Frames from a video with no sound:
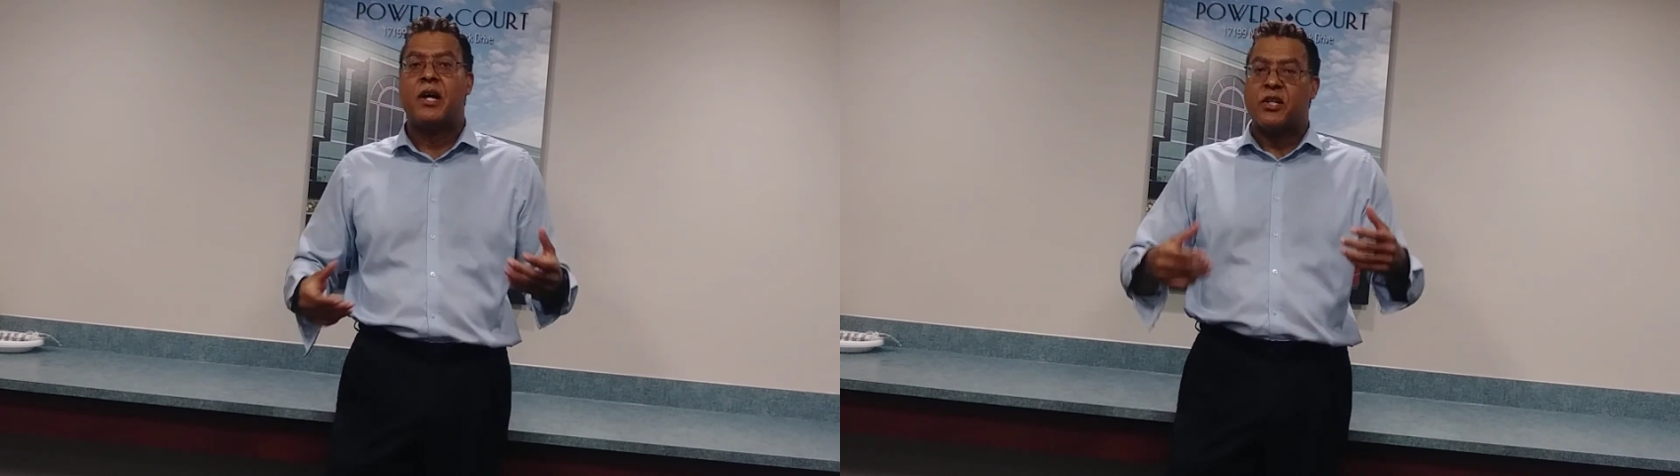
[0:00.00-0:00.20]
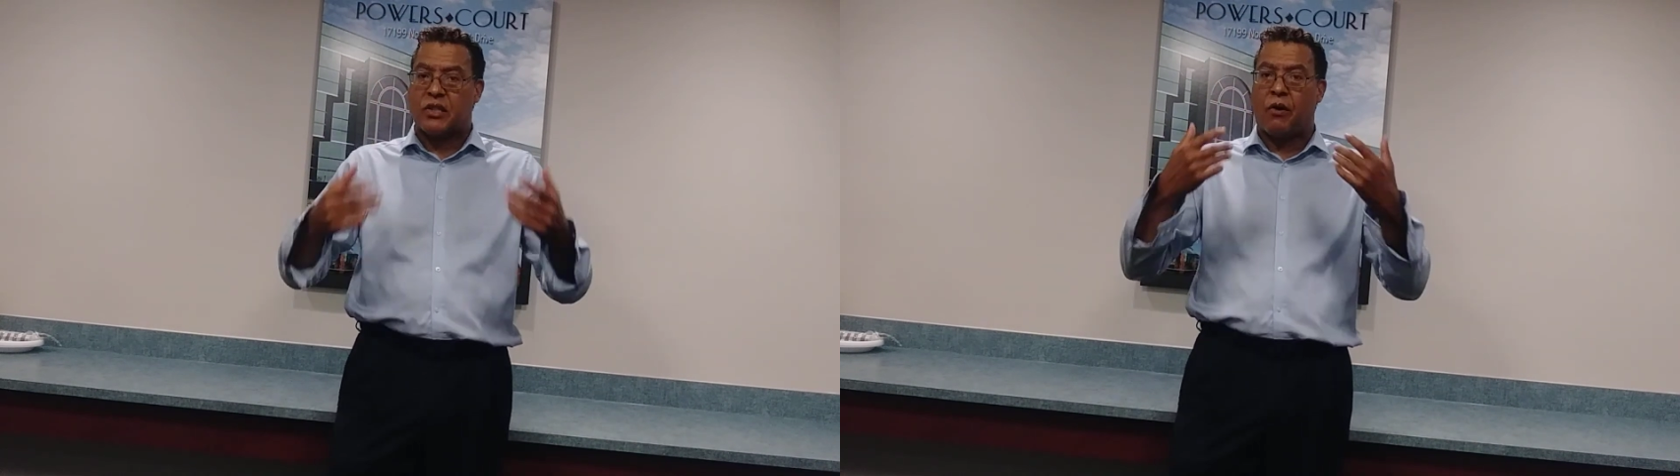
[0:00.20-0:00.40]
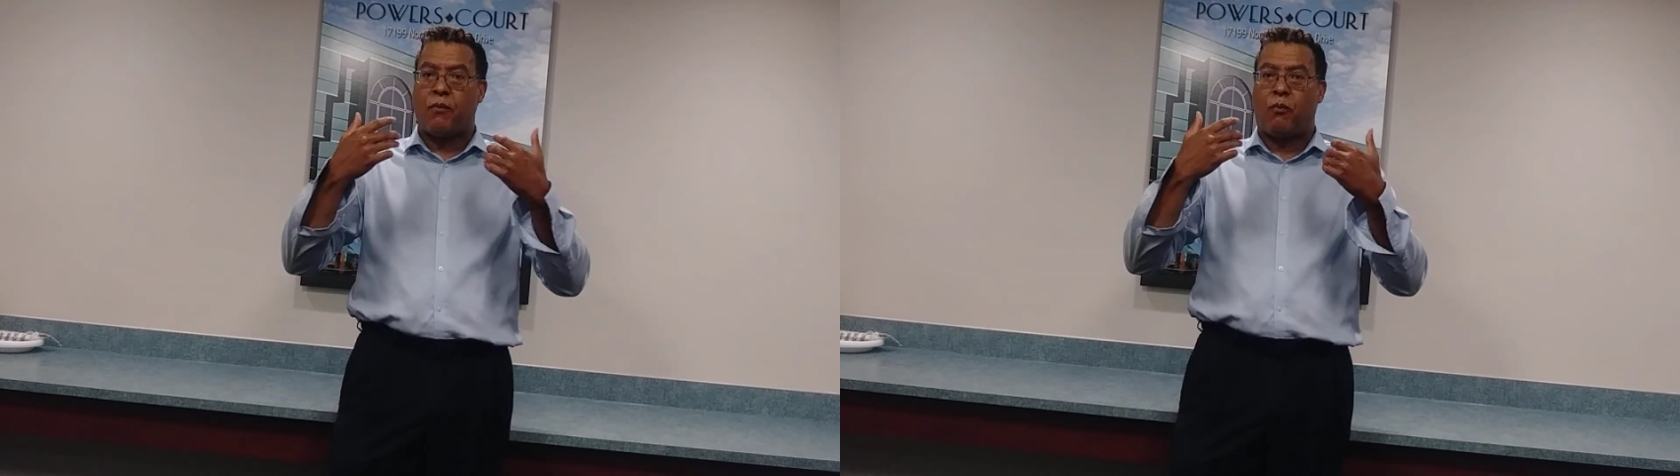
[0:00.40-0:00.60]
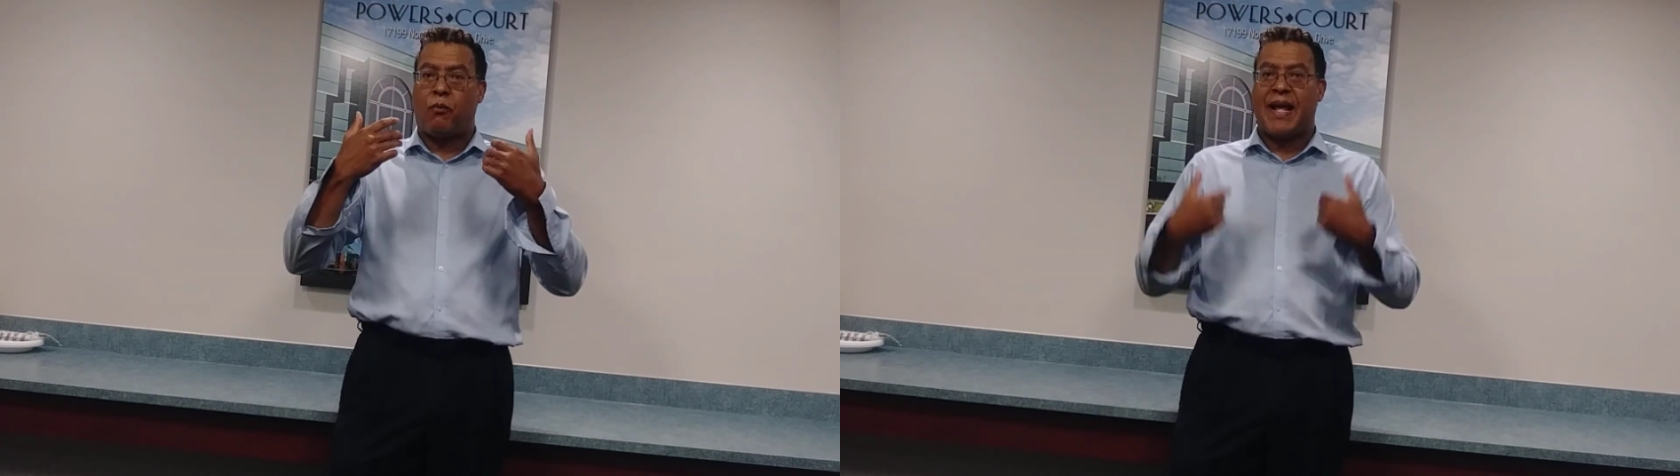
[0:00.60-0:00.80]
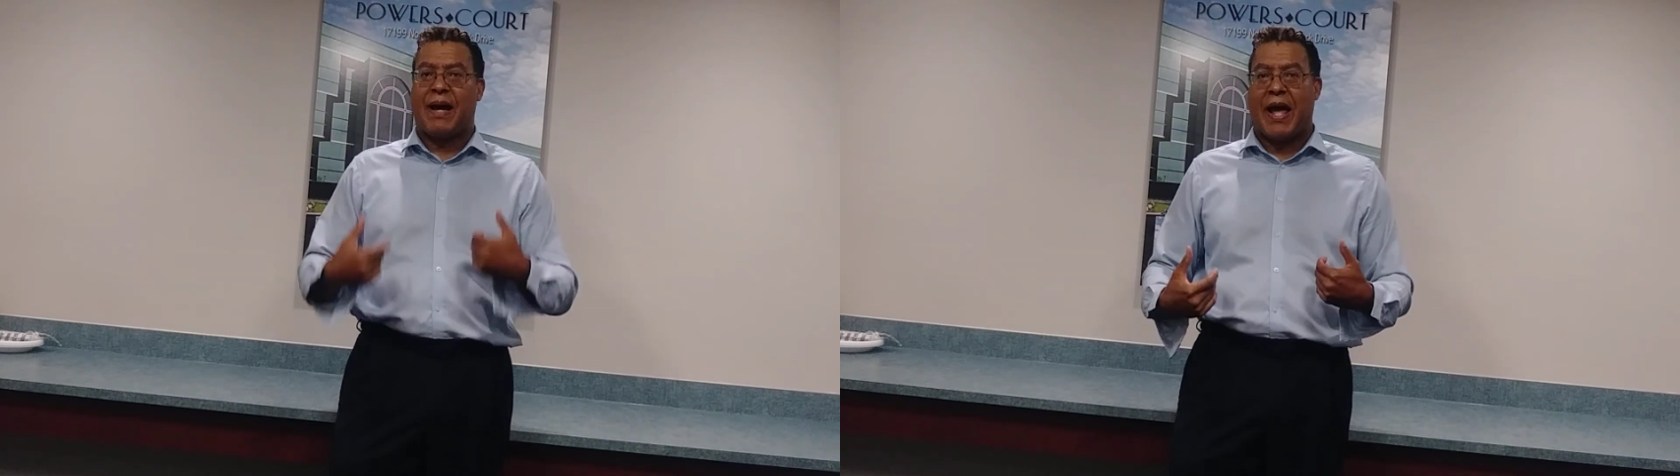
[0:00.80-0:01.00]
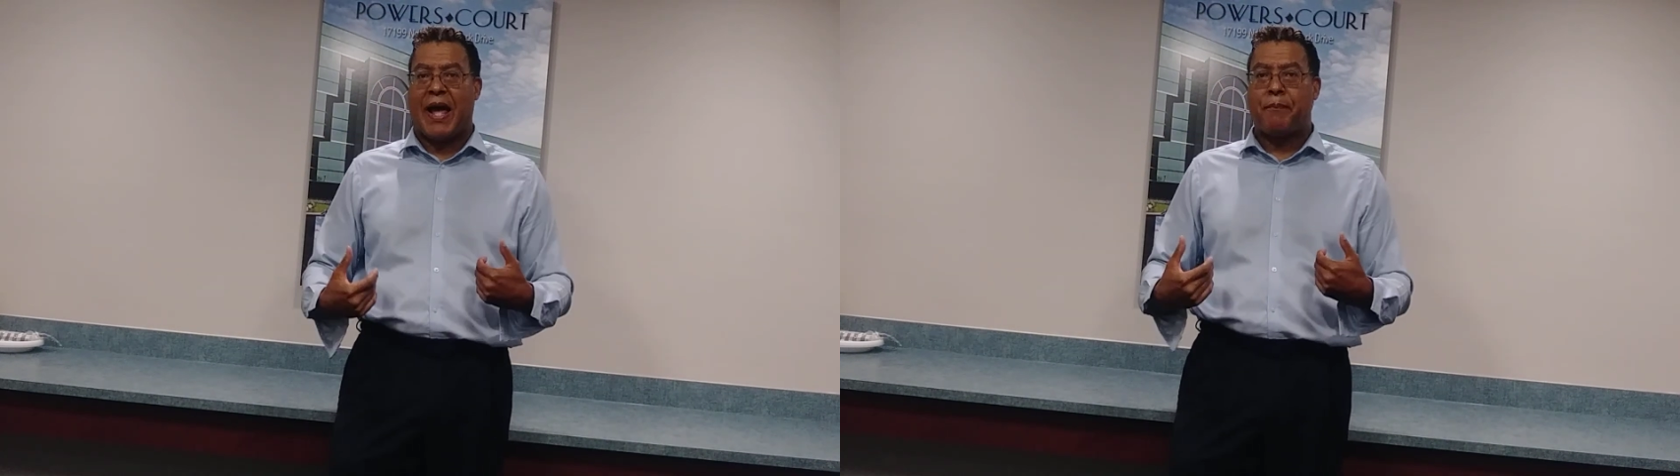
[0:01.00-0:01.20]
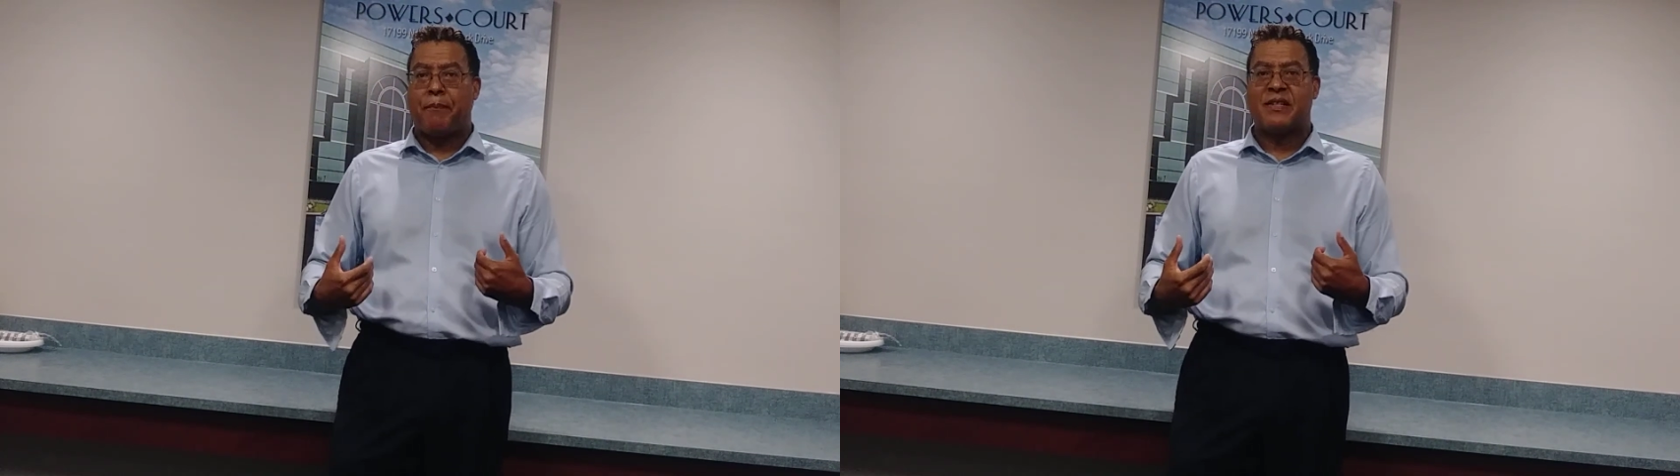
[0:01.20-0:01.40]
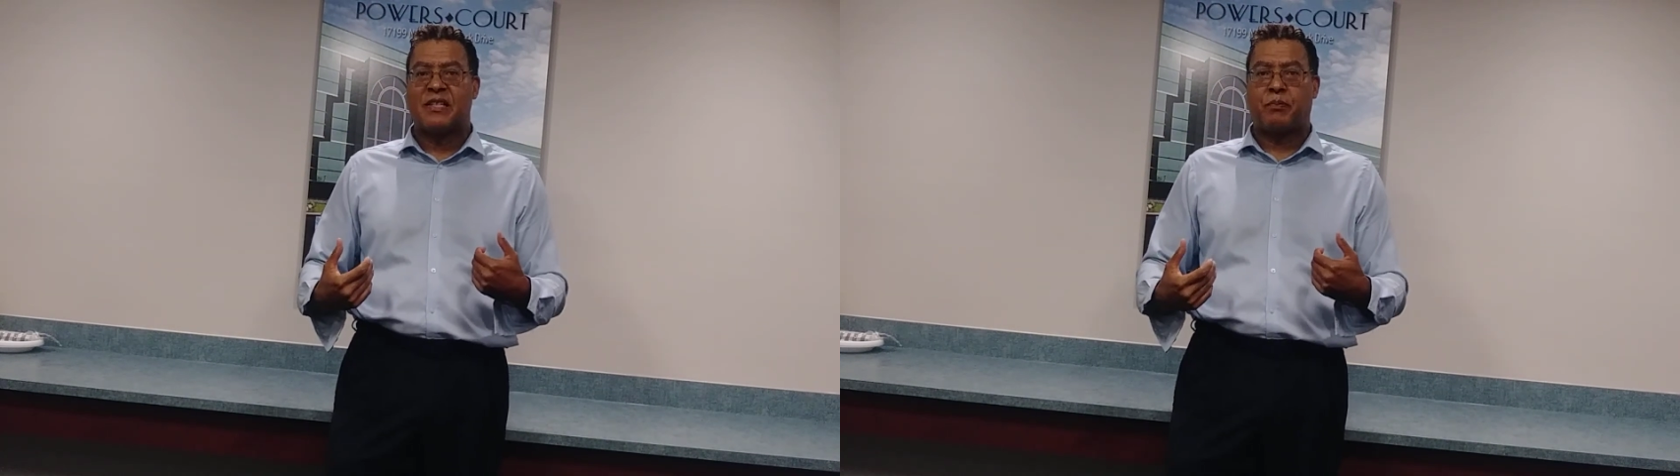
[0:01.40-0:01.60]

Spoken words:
So what happened in this